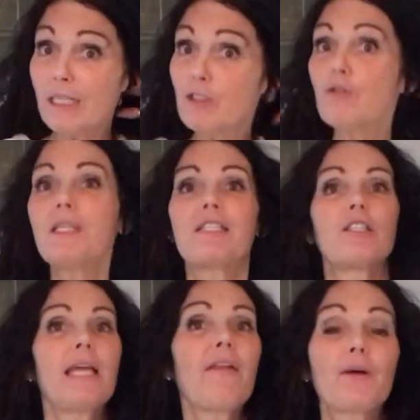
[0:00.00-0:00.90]
and do this
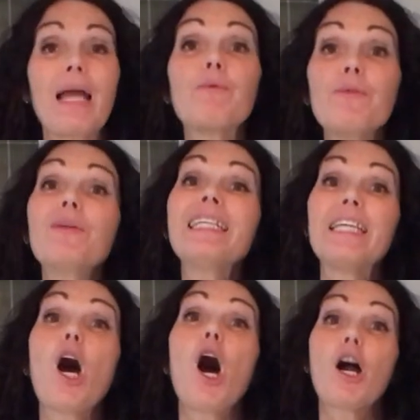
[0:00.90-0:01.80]
together, and we
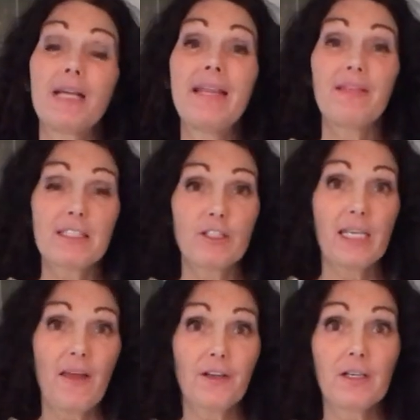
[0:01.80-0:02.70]
really are in this
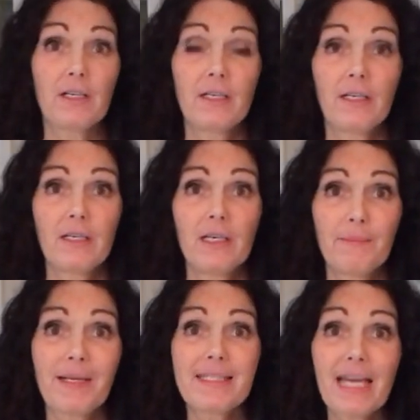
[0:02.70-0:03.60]
together.
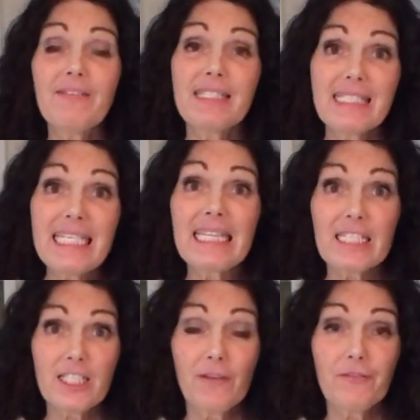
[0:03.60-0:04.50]
Because I've seen
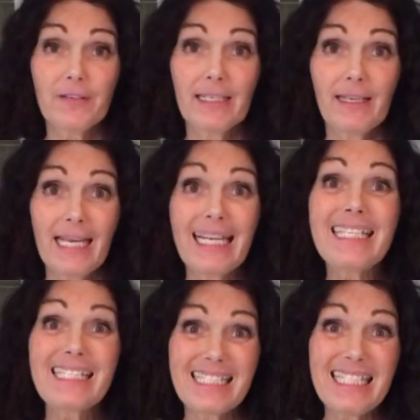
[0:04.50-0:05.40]
the suffering, and
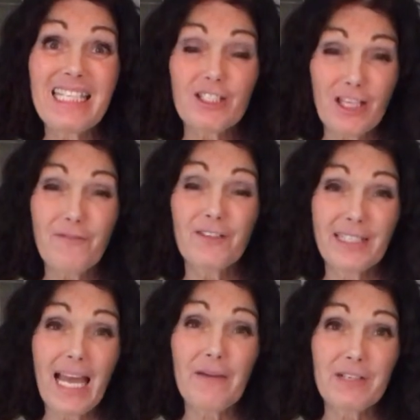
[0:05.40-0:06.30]
I see the
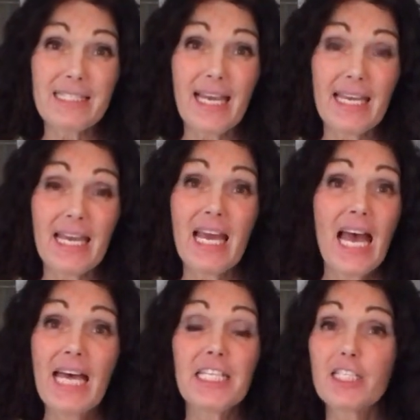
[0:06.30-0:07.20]
suffering every day,
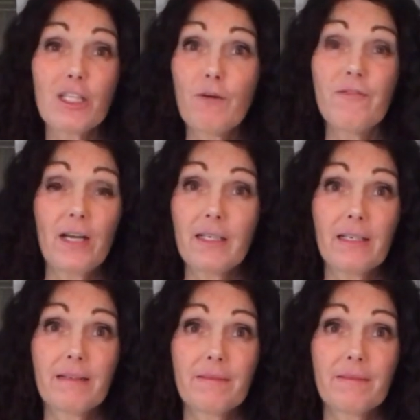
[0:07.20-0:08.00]
and it's no fun.